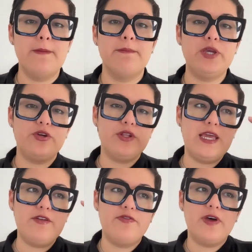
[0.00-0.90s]
but you're
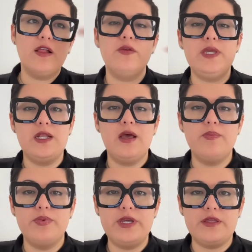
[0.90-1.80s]
then following it up
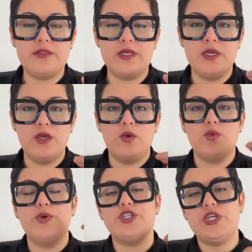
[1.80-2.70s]
with
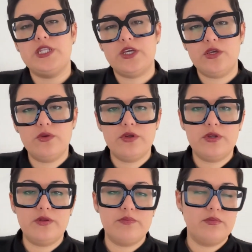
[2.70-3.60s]
wishing that you
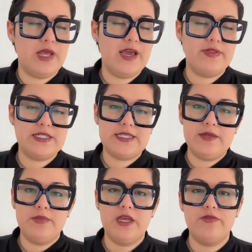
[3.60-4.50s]
could have that
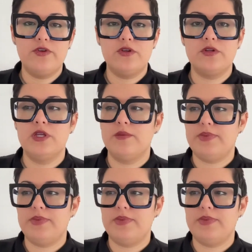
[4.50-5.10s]
same level,